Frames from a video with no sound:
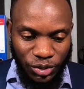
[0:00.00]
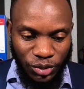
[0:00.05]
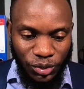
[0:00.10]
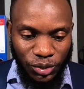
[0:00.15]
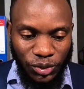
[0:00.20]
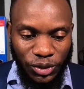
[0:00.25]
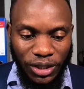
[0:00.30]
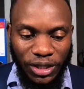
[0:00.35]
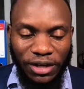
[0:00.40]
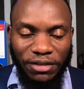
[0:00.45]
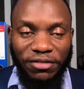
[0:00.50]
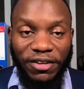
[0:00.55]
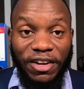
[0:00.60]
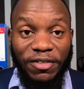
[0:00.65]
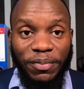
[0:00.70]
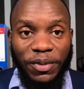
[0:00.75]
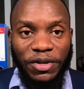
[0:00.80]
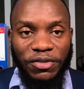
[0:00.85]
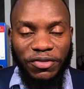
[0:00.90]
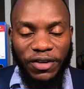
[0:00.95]

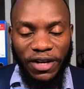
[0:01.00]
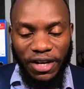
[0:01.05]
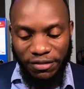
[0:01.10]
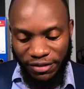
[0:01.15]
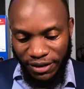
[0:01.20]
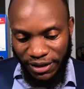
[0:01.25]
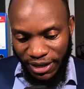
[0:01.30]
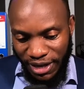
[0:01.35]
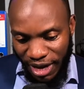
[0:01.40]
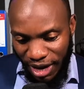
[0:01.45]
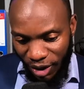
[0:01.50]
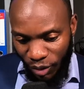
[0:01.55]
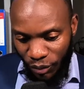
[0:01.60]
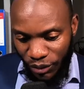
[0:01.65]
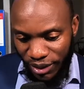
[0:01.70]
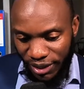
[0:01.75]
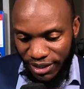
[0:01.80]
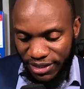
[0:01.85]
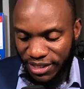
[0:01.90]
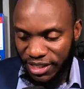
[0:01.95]
5.5, and now we
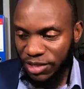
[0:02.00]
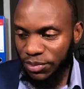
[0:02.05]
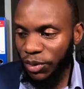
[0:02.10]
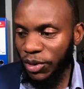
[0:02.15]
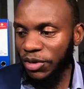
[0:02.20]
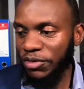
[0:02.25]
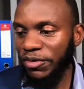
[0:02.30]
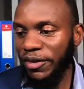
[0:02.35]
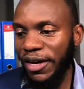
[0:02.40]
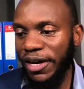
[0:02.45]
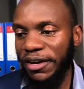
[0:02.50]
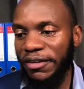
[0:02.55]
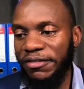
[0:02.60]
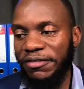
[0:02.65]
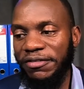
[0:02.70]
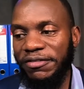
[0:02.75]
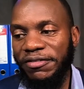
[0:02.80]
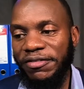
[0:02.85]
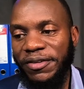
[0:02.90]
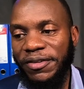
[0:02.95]
are at 6.5.
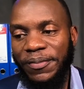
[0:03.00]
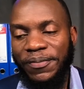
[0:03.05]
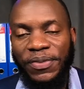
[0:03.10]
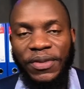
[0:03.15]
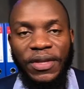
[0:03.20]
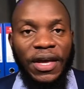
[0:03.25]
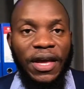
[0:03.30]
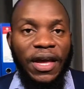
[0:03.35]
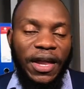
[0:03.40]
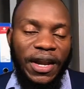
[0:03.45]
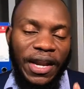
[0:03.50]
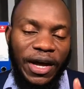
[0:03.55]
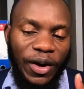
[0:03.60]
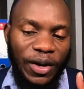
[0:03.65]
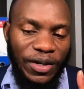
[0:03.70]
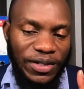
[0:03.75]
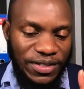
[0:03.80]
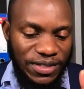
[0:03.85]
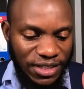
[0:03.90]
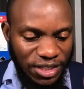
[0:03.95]
Now
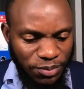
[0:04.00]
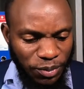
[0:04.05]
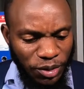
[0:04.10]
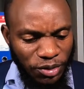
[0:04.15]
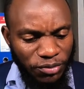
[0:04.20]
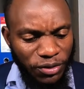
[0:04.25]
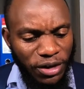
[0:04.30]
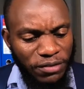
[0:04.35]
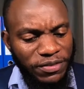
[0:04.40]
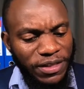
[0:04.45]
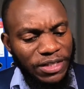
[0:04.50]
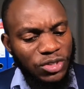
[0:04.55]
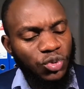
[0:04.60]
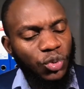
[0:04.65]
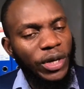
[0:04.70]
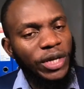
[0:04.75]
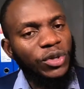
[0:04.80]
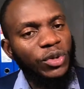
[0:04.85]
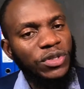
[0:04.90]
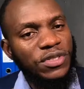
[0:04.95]
at 6.5, that's
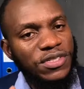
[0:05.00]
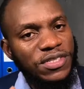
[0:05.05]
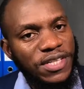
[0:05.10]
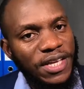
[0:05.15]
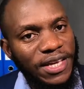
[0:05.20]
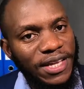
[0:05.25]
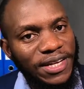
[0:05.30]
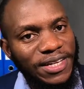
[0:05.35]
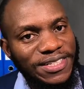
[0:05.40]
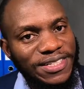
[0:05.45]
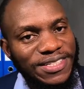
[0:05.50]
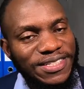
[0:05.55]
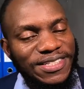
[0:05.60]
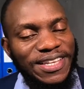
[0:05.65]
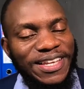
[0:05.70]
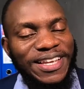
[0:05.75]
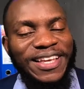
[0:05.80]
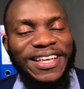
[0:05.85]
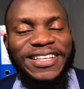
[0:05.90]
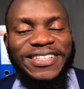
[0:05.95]
where your cells
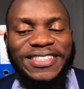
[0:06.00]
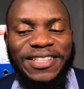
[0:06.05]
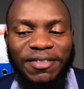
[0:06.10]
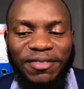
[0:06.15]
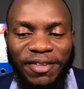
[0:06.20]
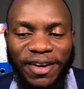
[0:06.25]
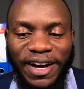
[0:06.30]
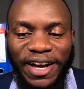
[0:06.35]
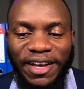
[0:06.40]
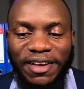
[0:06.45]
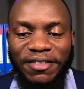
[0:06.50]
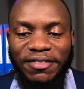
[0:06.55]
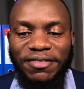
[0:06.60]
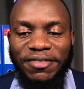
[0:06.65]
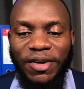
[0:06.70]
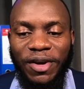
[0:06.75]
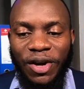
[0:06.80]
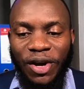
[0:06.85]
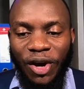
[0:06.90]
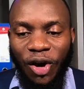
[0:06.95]
survive
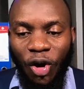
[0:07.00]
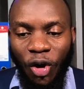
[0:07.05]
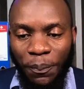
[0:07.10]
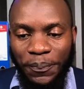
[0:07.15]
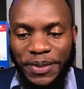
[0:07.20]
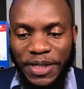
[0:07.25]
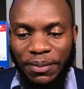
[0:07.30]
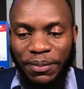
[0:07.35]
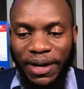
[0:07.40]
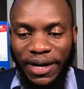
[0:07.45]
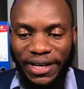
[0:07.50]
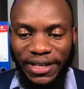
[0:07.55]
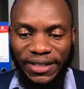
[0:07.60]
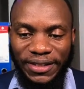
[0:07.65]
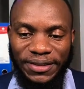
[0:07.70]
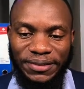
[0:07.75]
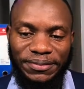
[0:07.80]
optimally.